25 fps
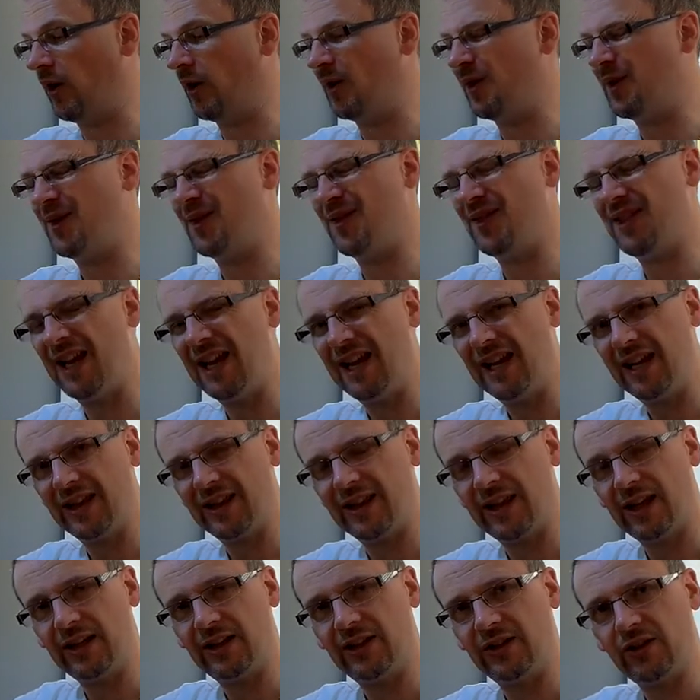I think
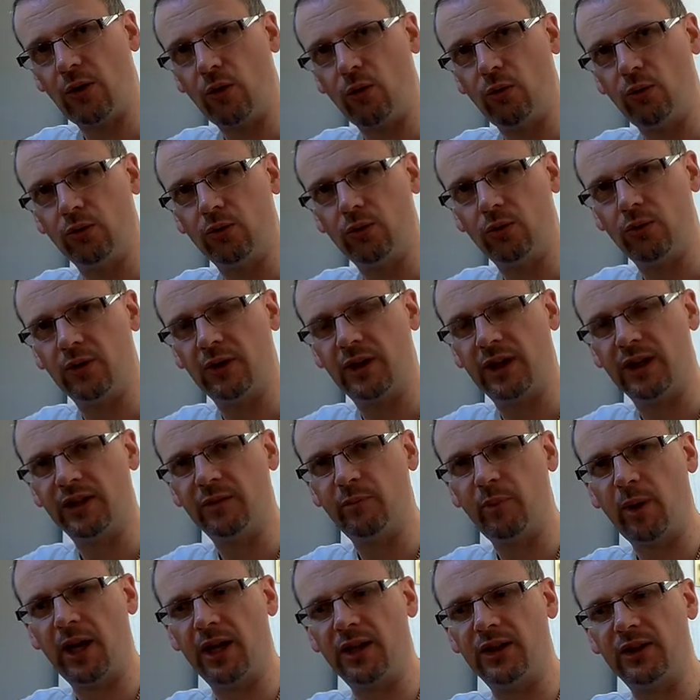they sold all of their
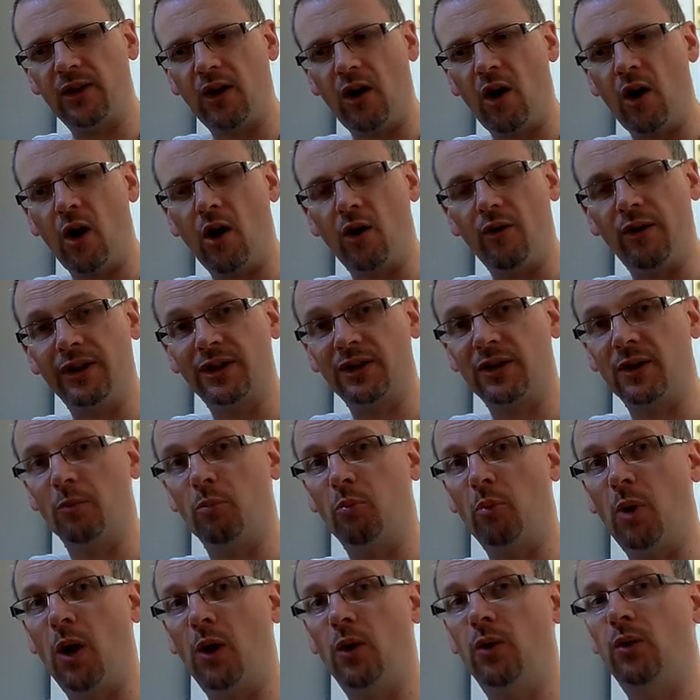spares to RS
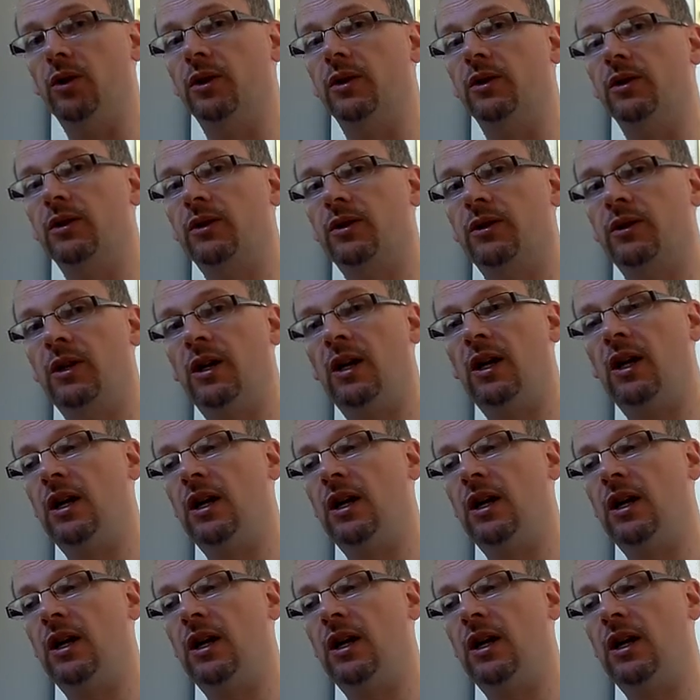Components.